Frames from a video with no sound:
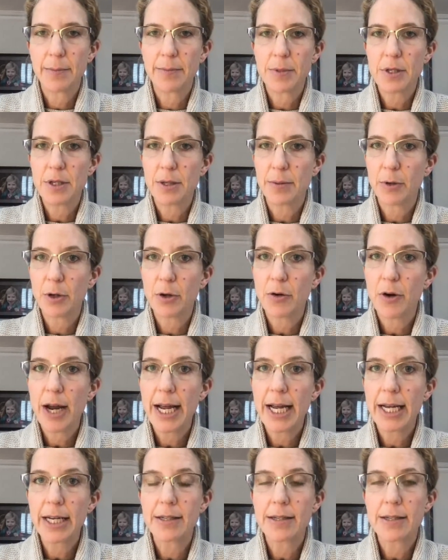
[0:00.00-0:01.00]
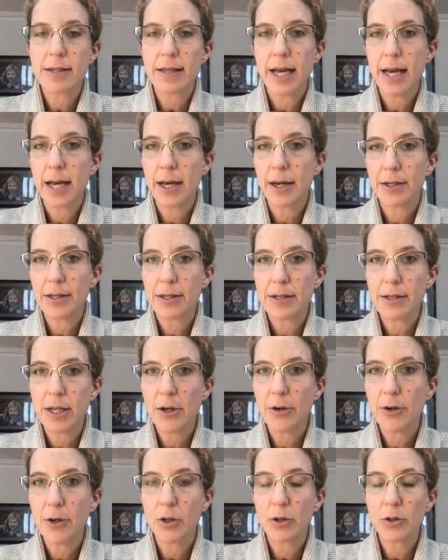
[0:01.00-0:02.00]
some grains and
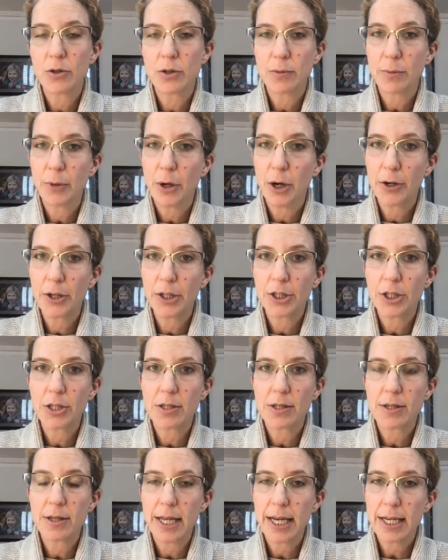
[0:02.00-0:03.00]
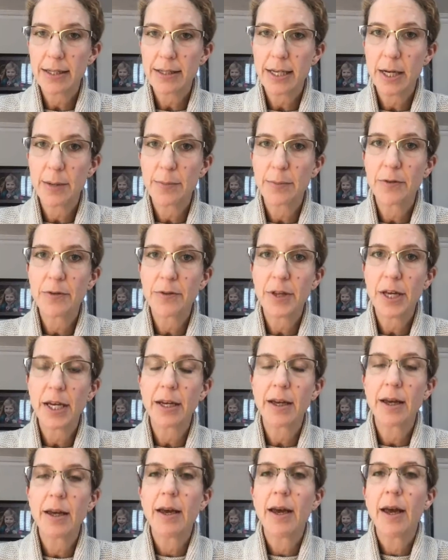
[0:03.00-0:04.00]
cereals, porridges, that type of
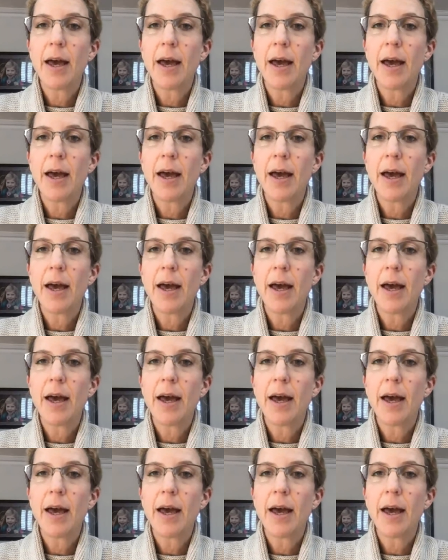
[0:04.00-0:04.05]
thing.